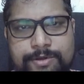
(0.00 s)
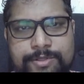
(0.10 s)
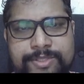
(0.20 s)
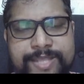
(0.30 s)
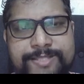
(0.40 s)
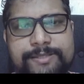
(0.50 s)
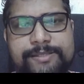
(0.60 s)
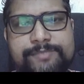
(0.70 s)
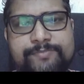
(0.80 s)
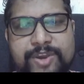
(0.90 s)
The
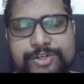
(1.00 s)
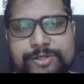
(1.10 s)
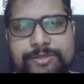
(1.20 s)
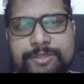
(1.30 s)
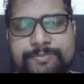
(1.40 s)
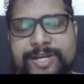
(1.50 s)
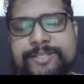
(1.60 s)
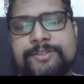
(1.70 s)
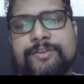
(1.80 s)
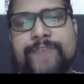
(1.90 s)
sensors measure the
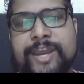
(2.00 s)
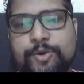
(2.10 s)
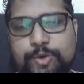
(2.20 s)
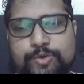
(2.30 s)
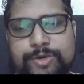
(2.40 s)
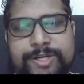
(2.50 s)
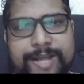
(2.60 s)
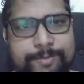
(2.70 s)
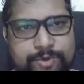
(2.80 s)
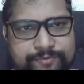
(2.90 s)
presence of NO2 in the
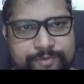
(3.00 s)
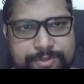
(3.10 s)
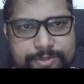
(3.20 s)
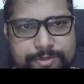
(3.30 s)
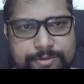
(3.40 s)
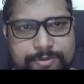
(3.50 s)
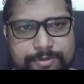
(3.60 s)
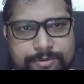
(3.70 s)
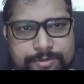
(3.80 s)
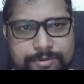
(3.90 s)
atmosphere.
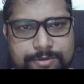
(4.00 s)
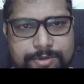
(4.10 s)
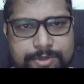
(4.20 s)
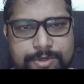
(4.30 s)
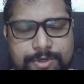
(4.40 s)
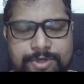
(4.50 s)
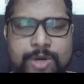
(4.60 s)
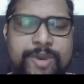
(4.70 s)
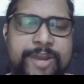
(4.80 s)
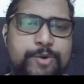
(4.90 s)

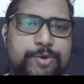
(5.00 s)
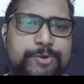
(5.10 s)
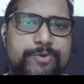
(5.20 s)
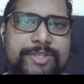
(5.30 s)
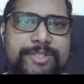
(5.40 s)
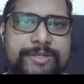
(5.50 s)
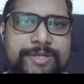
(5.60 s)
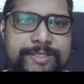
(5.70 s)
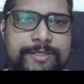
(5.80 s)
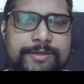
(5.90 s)
Now, NO2 is the
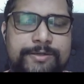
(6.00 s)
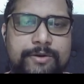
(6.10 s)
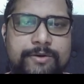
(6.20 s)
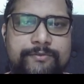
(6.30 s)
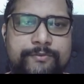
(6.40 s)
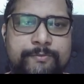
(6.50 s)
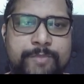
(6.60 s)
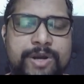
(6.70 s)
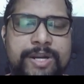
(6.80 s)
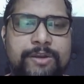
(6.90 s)
result of
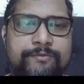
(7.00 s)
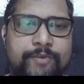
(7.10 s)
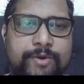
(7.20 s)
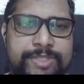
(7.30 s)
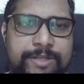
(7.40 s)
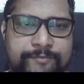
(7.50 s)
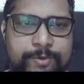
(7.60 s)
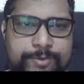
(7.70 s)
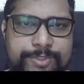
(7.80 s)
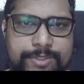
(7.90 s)
burning of fossil
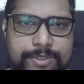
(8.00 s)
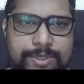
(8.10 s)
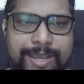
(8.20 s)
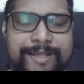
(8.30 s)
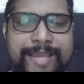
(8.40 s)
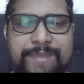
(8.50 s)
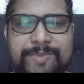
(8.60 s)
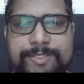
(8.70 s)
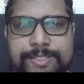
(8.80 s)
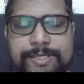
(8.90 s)
fuels and can
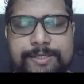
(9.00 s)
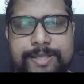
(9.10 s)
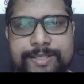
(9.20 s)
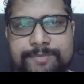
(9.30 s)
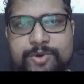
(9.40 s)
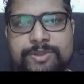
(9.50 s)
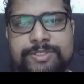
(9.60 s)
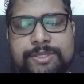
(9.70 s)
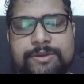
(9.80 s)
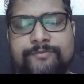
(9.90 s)
be seen as a
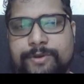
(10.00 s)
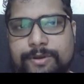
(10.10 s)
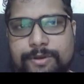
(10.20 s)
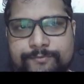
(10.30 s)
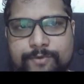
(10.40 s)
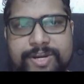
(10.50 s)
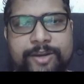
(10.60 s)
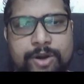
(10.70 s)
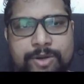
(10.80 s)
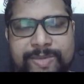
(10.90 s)
proxy for
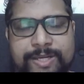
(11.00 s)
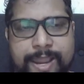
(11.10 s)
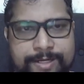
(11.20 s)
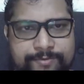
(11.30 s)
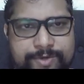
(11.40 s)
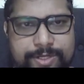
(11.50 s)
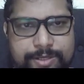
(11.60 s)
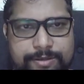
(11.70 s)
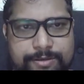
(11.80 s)
economic activity.